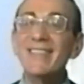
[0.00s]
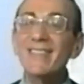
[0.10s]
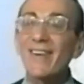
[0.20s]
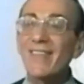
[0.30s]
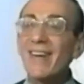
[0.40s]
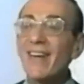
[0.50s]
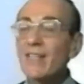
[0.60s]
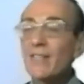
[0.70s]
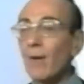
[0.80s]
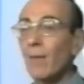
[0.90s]
Swami,
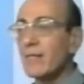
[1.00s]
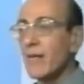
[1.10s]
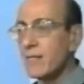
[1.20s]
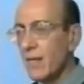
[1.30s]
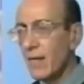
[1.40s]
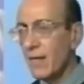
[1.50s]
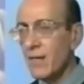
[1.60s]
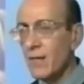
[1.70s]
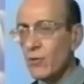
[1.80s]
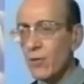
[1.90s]
Swami says,
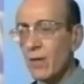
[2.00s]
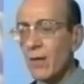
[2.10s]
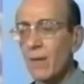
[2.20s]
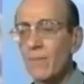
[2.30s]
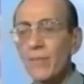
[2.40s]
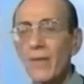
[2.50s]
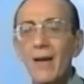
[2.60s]
teacher, come.